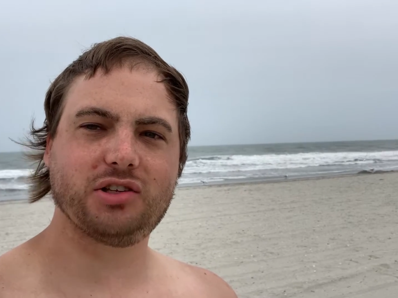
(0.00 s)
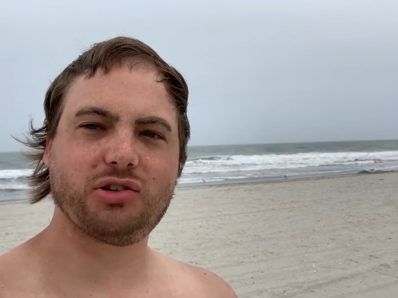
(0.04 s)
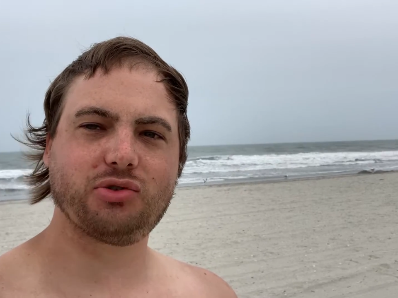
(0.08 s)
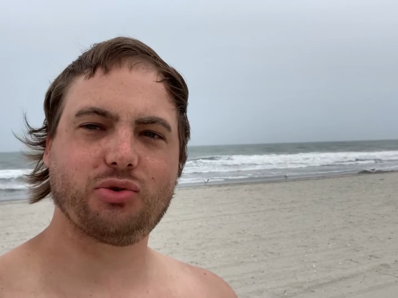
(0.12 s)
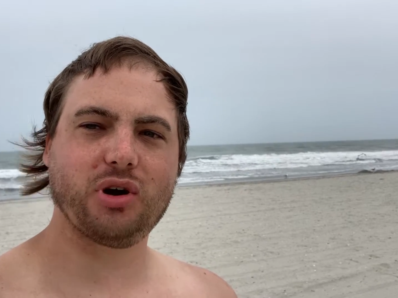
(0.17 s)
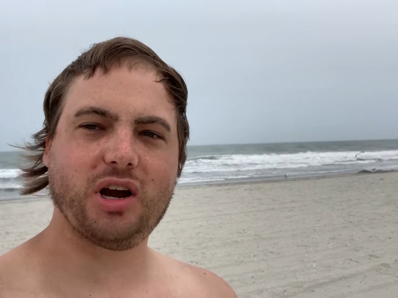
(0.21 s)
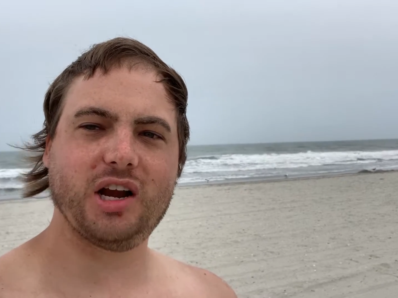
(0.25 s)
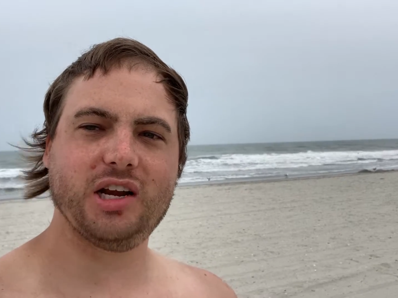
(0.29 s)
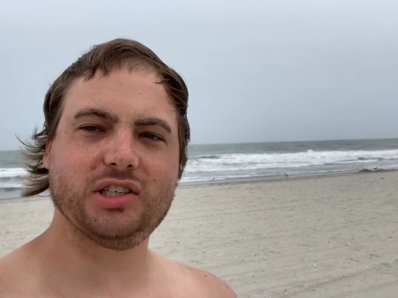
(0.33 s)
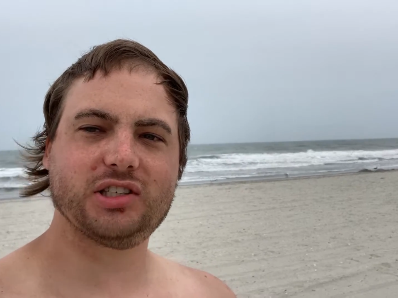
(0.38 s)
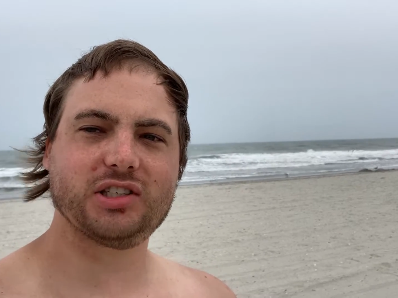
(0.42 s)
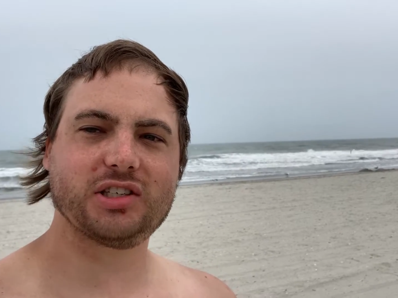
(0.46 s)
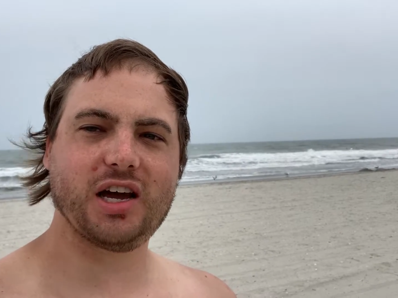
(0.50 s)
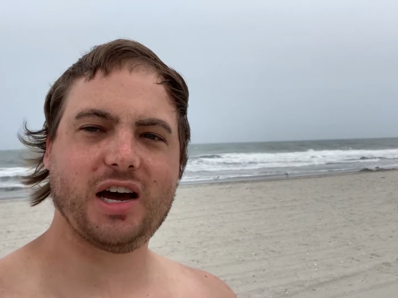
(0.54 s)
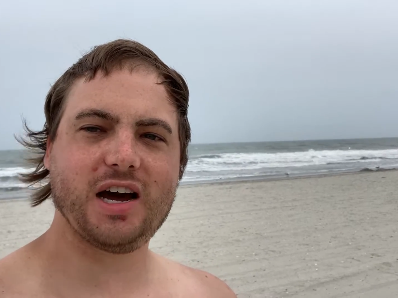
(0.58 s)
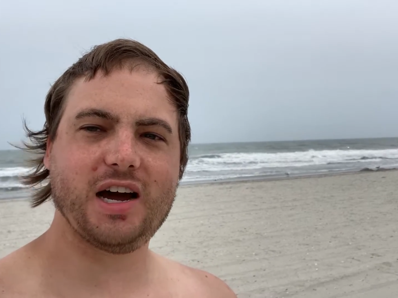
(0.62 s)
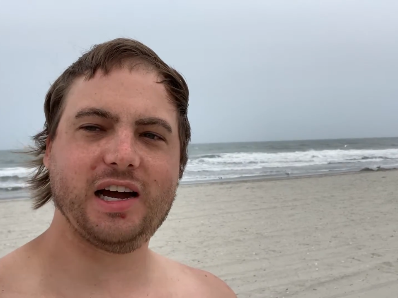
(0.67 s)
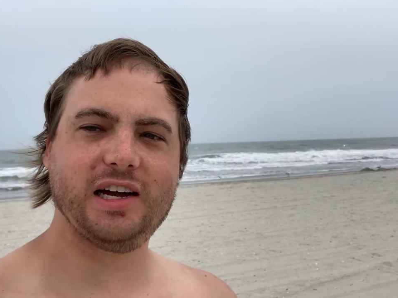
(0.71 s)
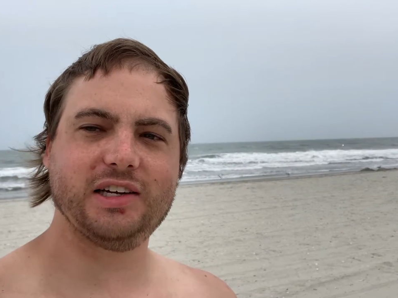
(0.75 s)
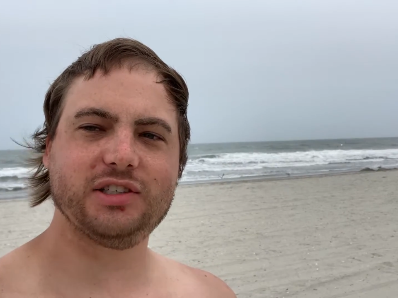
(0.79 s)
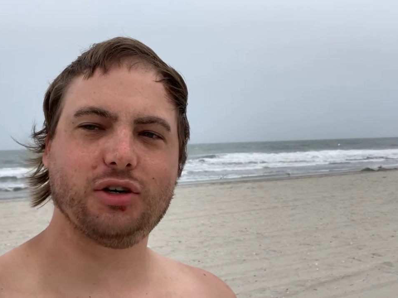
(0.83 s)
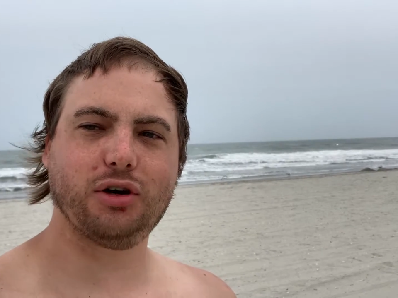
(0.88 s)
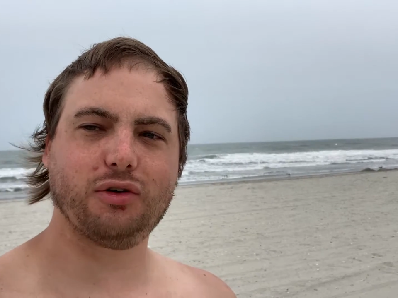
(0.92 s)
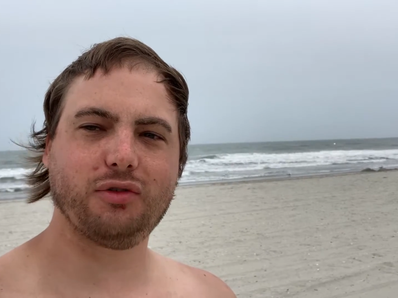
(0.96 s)
It's gray
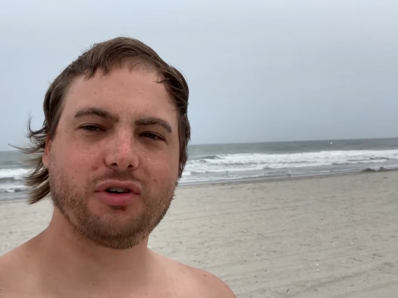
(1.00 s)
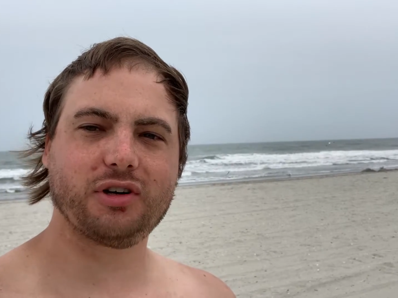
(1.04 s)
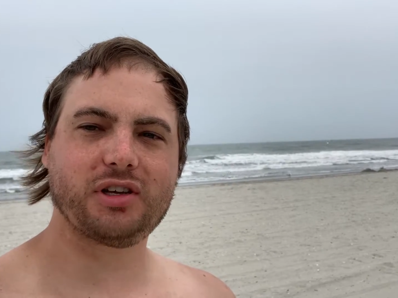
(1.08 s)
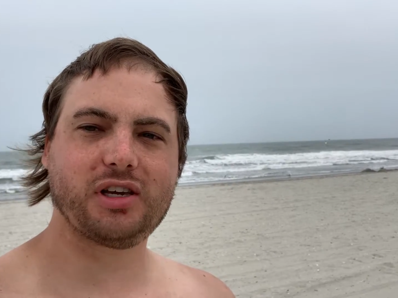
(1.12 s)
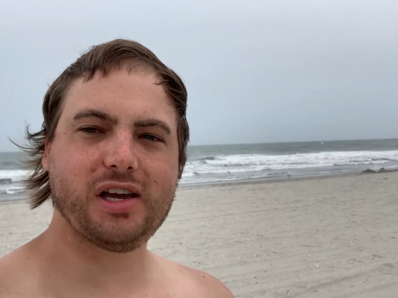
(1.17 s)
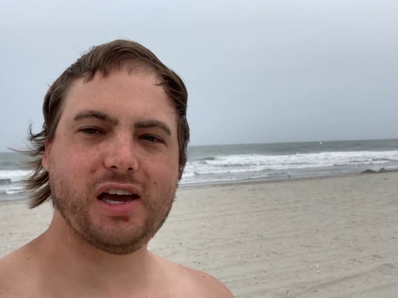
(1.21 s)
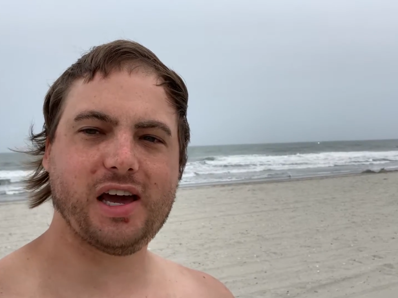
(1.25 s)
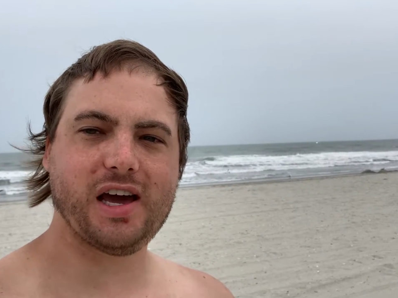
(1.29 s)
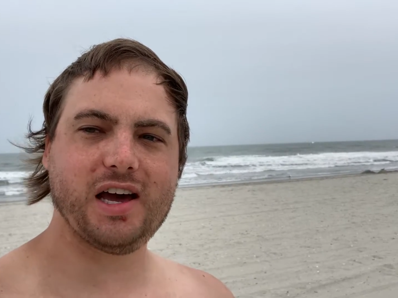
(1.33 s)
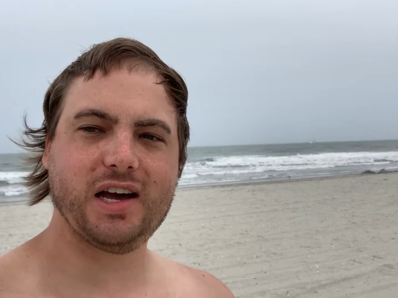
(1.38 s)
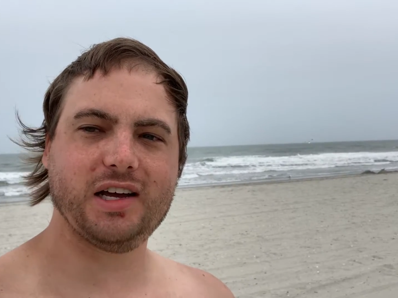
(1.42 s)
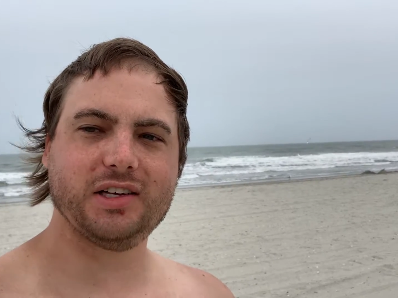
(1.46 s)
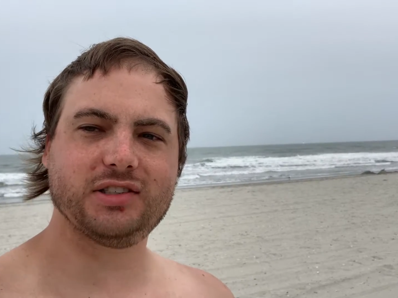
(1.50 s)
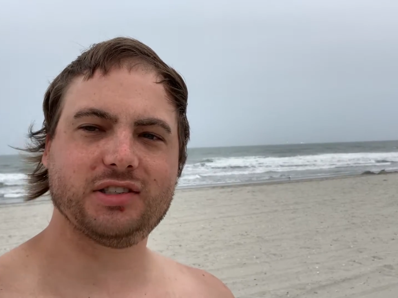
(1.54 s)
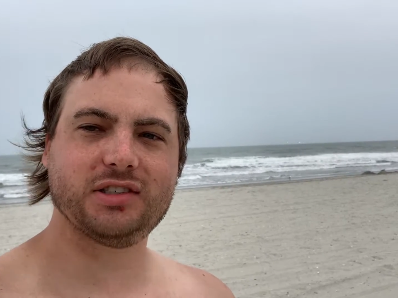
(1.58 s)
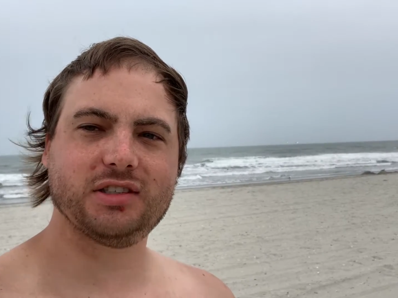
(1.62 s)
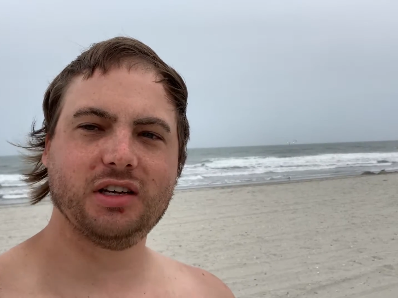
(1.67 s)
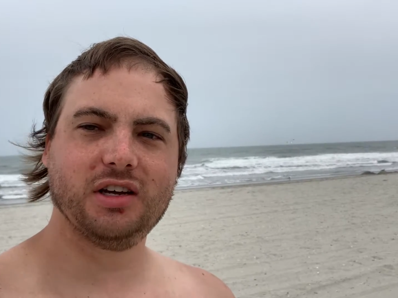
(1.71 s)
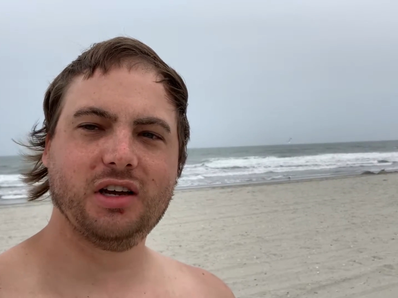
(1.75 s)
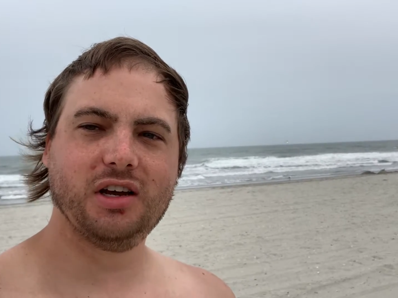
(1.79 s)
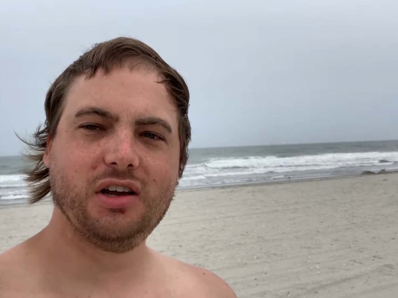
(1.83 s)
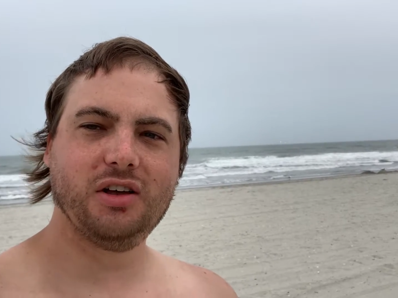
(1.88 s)
skies, overcast.